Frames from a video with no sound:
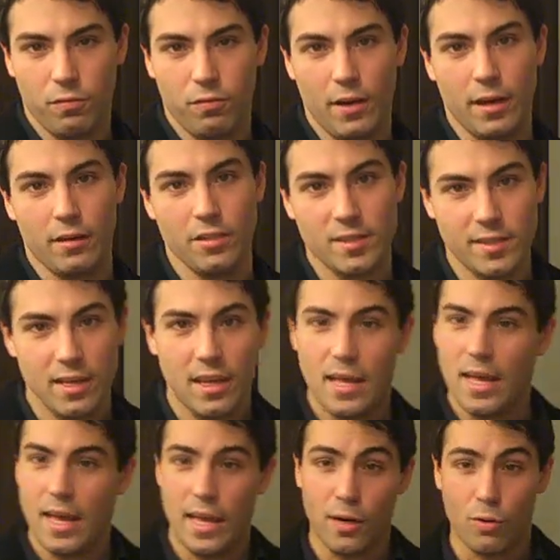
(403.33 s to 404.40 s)
fragrance.
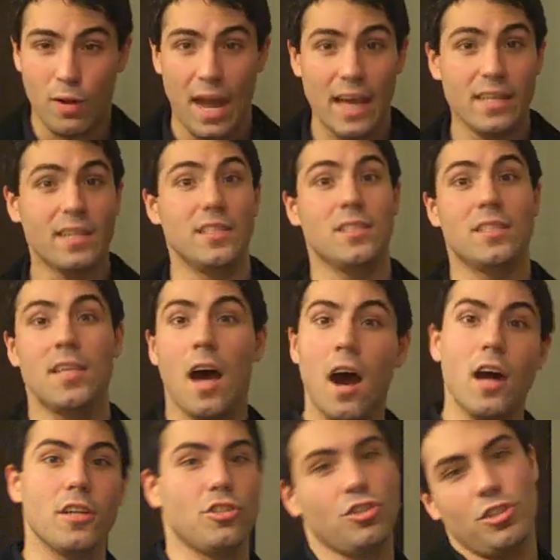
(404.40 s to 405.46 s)
It'll kind of
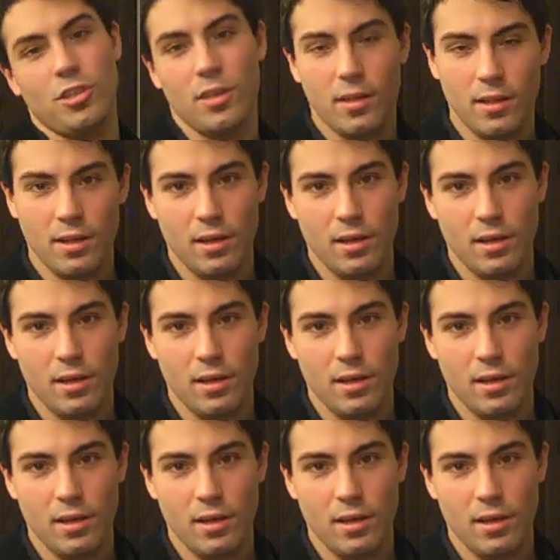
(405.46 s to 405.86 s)
touch